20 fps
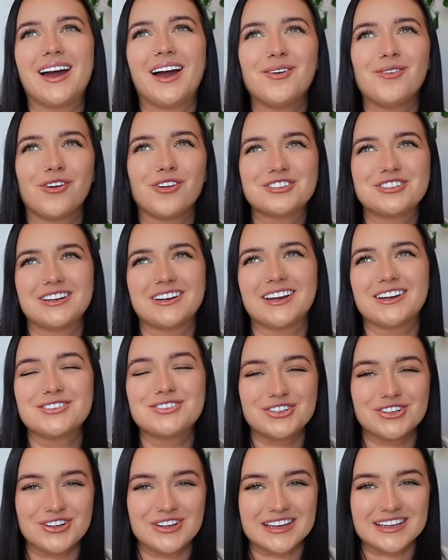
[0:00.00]
I watched it like
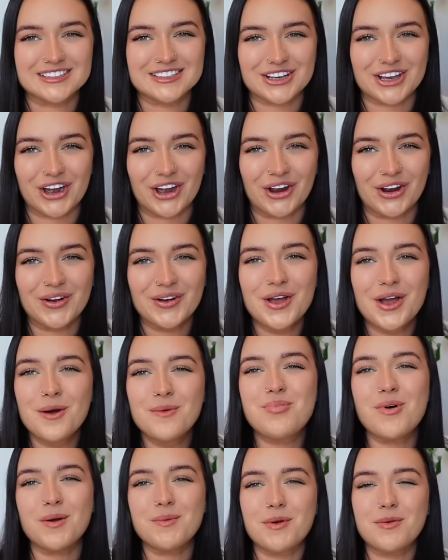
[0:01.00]
2 years ago,
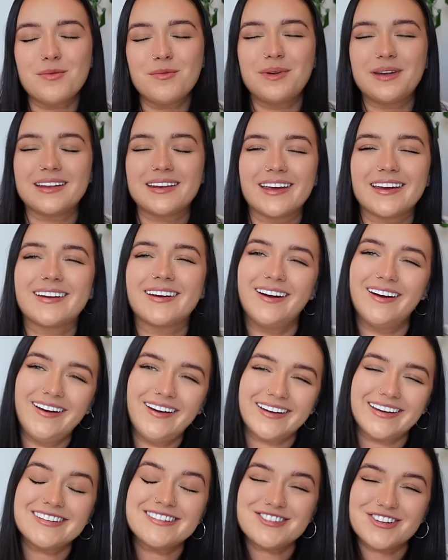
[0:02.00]
but I remember being like,
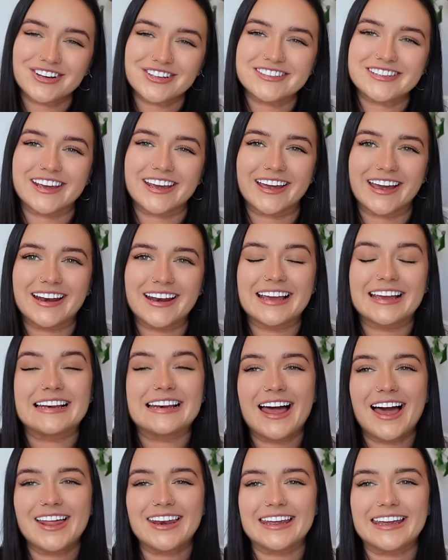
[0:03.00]
oh, interesting. And like
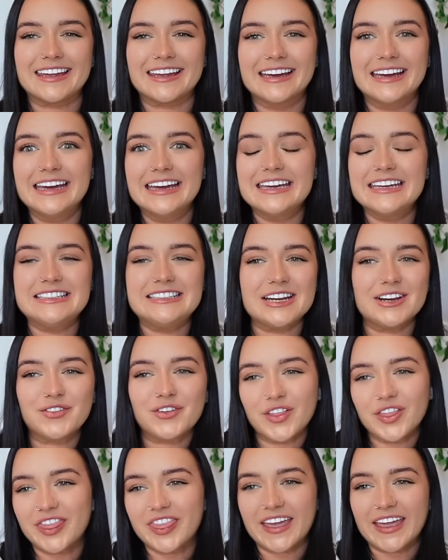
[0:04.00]
learning
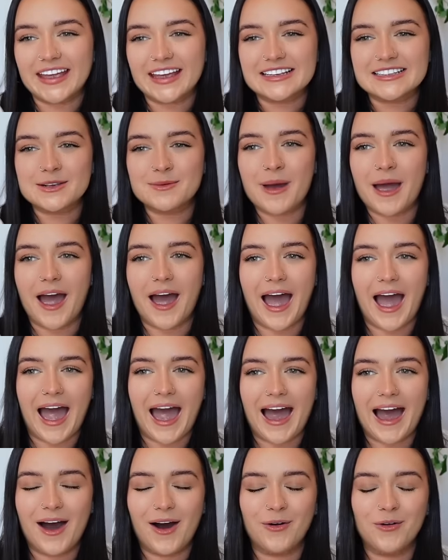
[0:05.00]
different things about
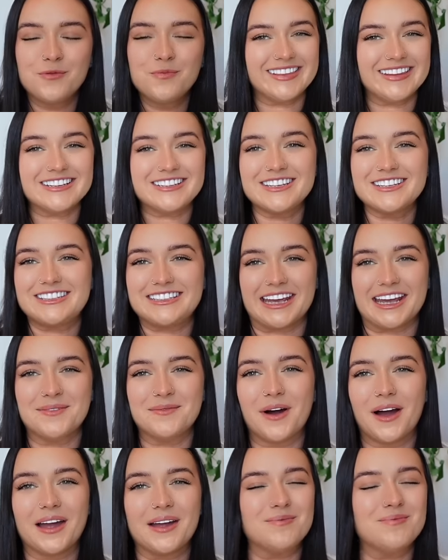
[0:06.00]
how, this is
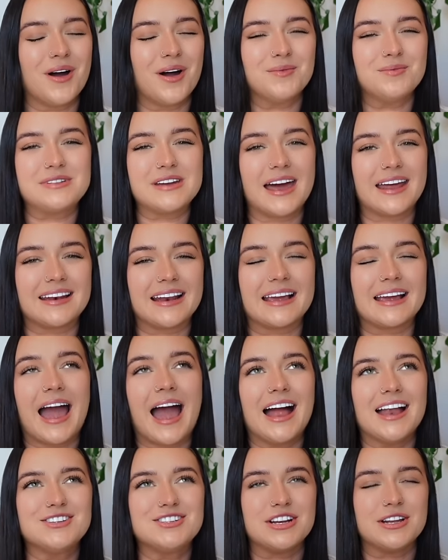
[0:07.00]
TMI, mum, dad, like,
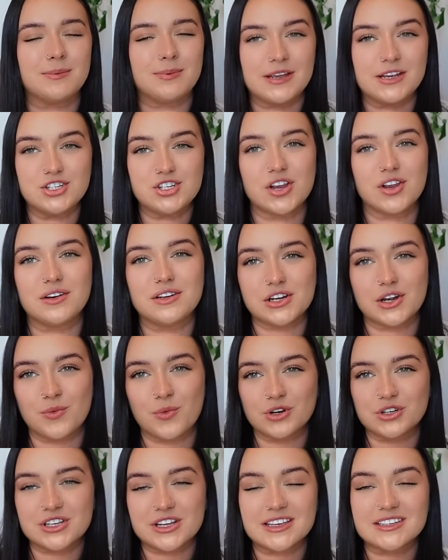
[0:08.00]
actually, please, Jenny, you don't
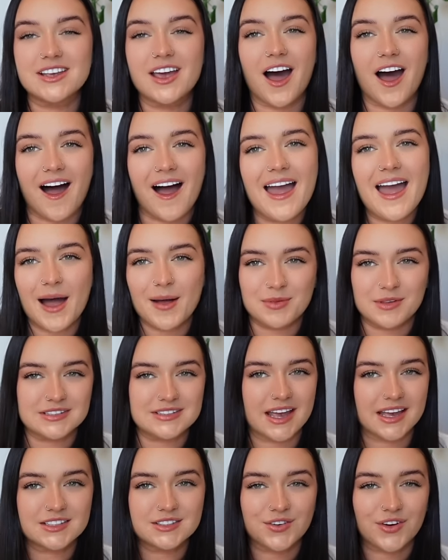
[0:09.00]
watch this. I am the
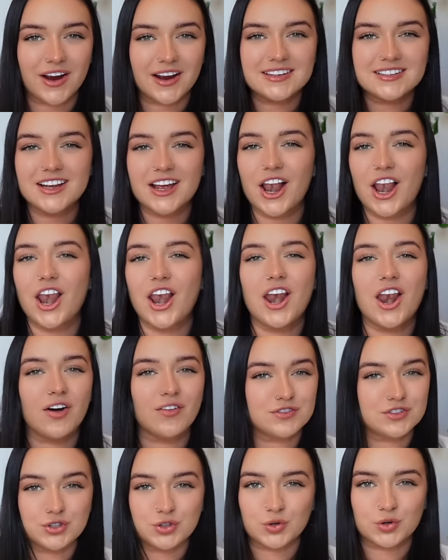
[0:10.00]
sex friend,
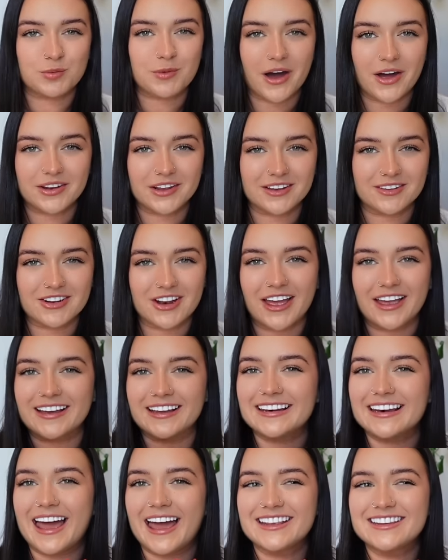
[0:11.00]
love to talk about it. Like,
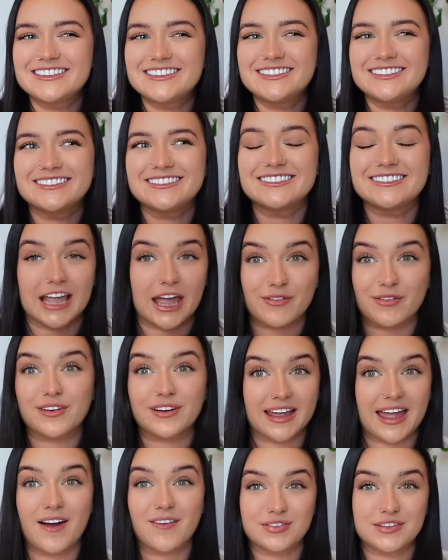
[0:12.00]
let's
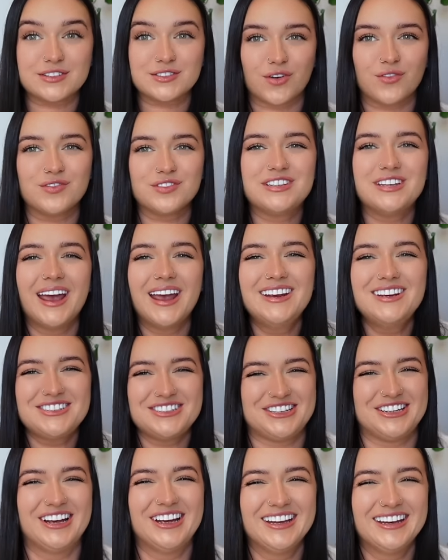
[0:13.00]
definitely have this
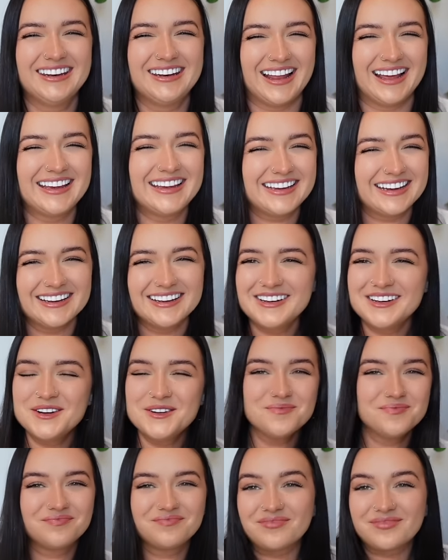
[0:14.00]
conversation. Like,
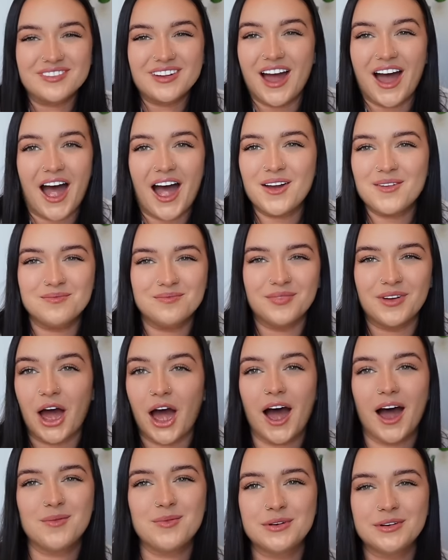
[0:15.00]
I'm
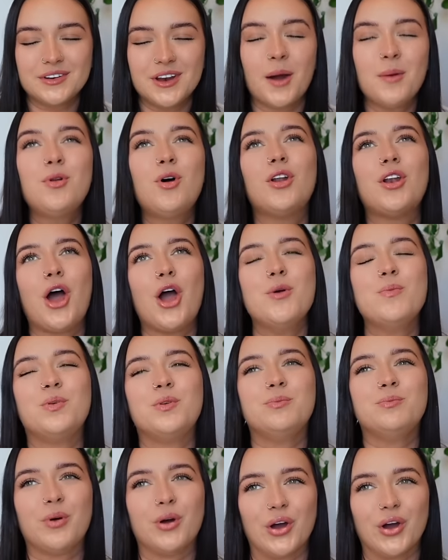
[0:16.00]
not an
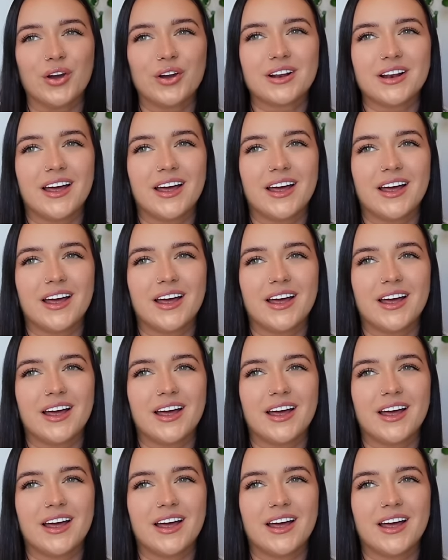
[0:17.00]
open book.